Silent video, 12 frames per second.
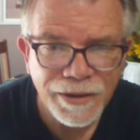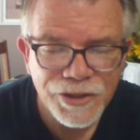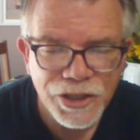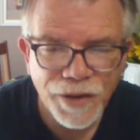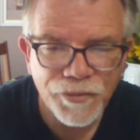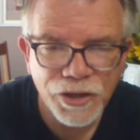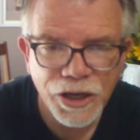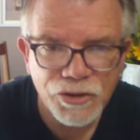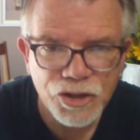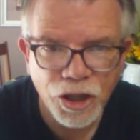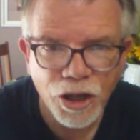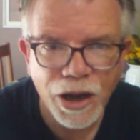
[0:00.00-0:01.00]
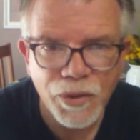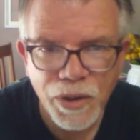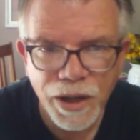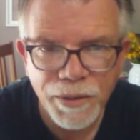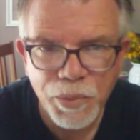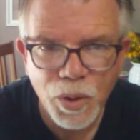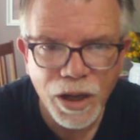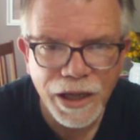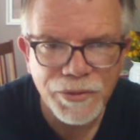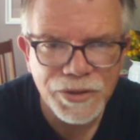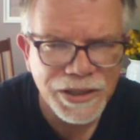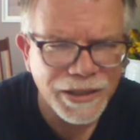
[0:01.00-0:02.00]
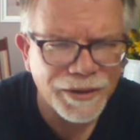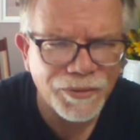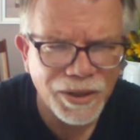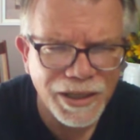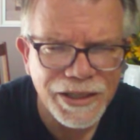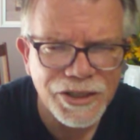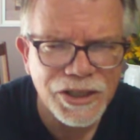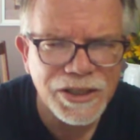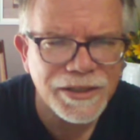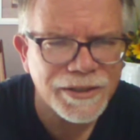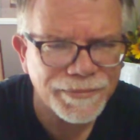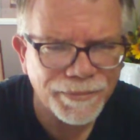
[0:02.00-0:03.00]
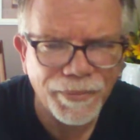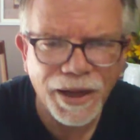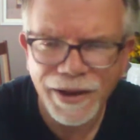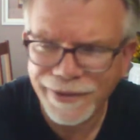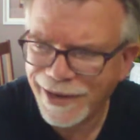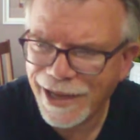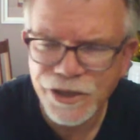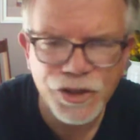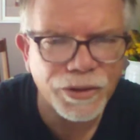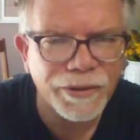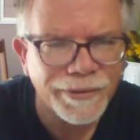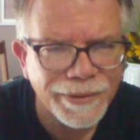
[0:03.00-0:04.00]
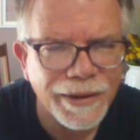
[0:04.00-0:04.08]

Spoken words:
Several years ago, I read a book. It was a religious nature